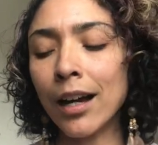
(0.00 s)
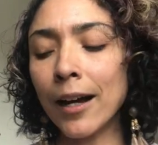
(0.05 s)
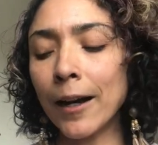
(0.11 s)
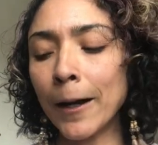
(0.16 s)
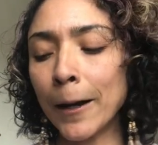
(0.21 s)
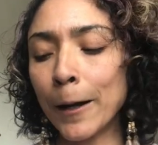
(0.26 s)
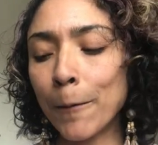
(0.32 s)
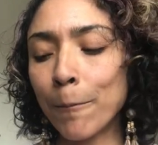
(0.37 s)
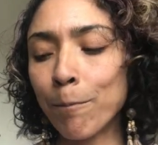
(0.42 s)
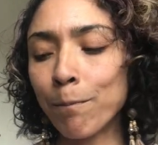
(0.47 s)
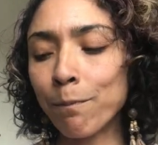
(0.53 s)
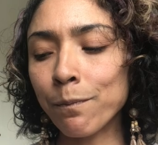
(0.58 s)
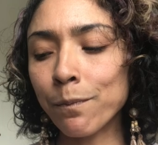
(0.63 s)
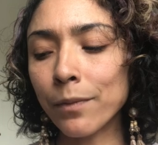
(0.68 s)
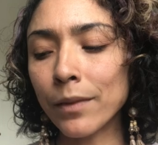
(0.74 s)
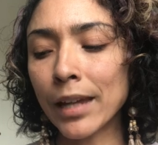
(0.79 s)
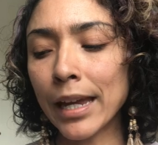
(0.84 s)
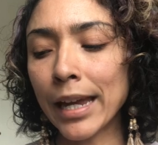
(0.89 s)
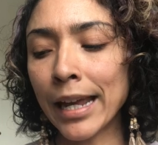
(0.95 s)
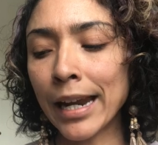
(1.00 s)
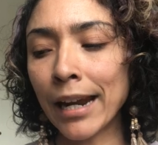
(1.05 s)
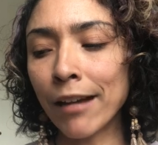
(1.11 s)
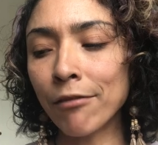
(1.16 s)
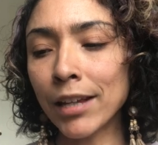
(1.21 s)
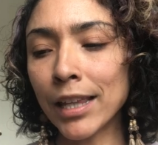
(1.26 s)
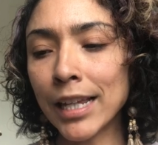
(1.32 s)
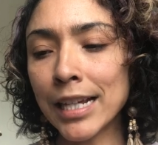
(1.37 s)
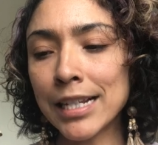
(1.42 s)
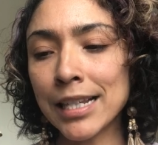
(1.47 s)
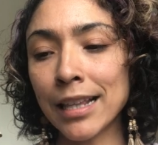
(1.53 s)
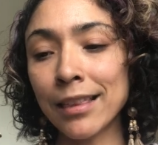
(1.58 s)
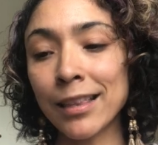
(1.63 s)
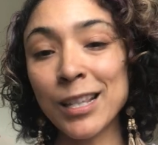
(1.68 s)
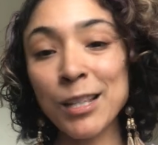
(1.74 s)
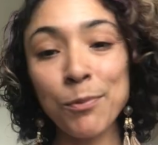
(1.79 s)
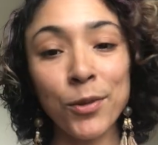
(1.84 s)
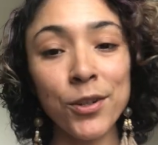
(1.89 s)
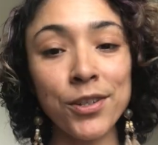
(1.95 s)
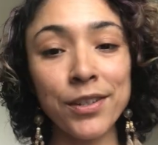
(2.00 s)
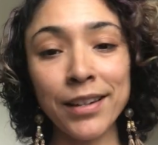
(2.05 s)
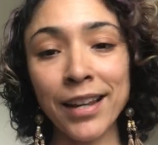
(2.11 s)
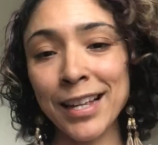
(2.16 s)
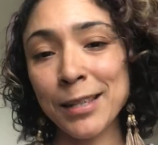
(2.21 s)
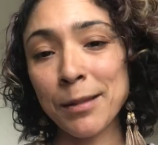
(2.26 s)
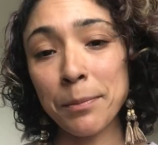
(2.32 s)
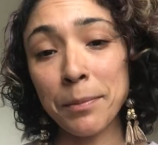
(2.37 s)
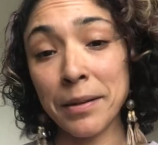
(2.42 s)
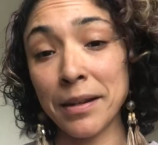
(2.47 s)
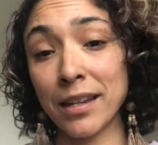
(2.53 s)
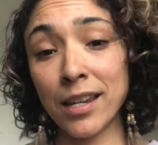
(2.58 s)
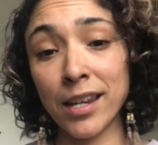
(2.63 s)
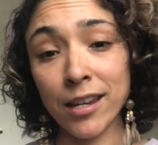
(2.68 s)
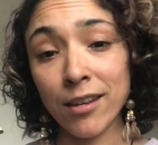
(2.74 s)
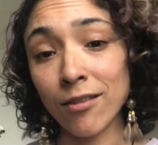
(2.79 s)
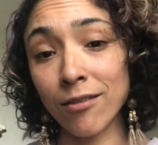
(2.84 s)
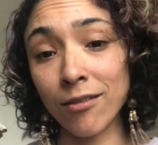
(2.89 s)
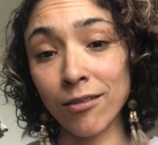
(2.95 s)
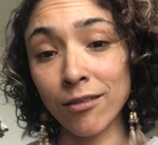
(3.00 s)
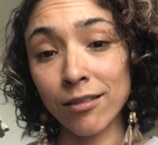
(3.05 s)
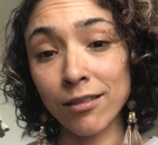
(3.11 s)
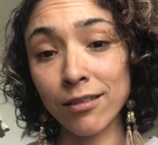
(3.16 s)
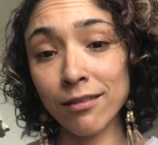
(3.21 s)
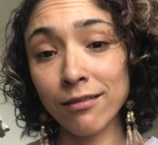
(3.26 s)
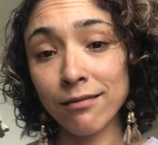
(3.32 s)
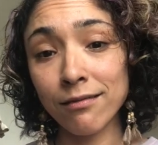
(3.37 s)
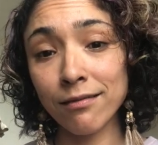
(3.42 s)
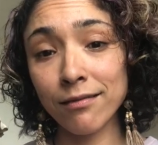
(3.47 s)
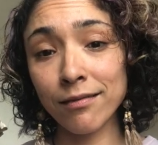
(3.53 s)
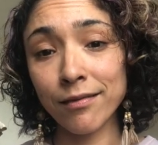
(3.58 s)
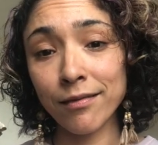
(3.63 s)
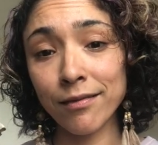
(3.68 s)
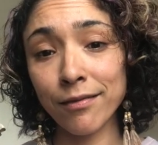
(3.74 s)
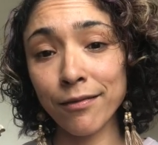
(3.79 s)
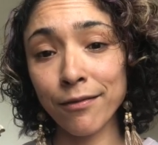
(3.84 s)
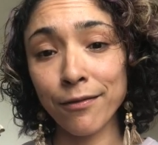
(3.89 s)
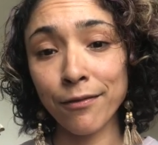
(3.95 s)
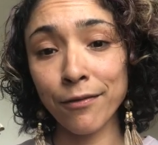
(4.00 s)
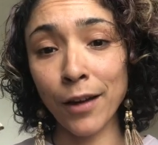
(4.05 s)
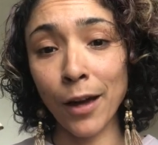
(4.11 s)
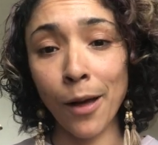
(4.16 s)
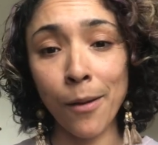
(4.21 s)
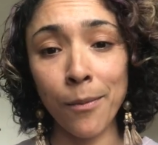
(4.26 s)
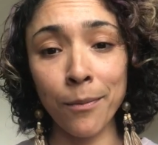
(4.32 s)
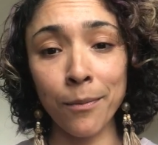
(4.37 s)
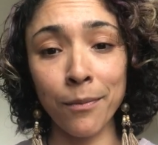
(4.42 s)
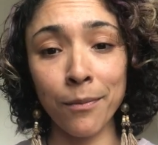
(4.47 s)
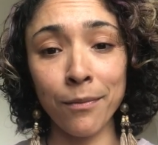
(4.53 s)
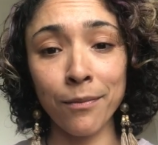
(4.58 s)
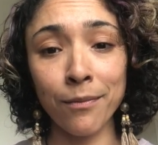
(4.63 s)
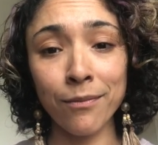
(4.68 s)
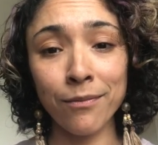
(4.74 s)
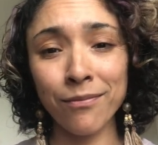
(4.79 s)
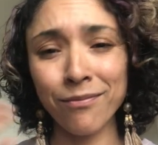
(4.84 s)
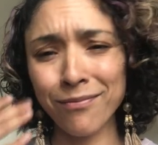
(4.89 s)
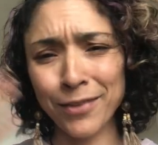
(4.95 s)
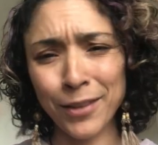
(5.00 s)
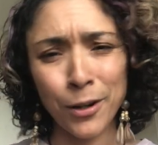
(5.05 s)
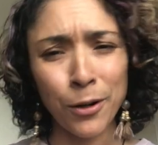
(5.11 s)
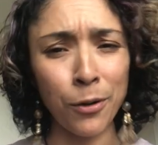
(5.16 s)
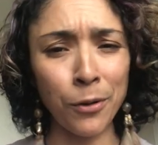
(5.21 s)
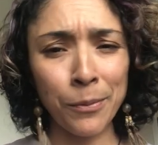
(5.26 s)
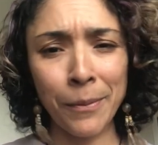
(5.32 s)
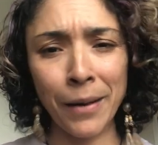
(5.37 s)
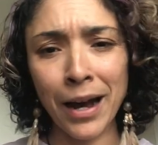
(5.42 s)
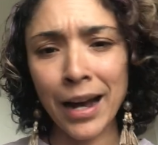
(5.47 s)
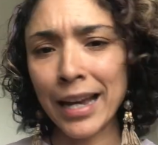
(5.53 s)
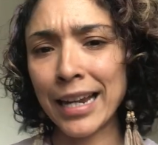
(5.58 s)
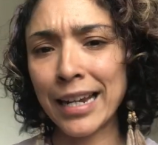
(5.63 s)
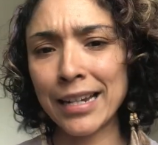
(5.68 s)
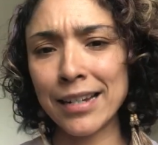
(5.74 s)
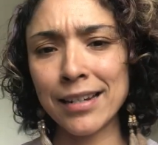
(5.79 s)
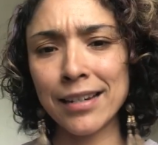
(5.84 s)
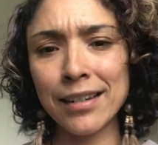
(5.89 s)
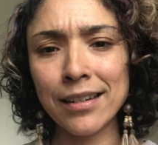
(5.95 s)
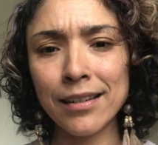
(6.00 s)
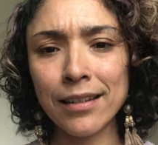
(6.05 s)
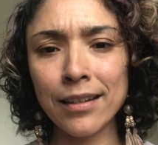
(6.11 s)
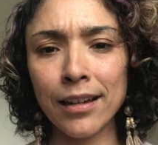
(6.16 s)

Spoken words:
And I realize that this person hasn't been healed from their own mind.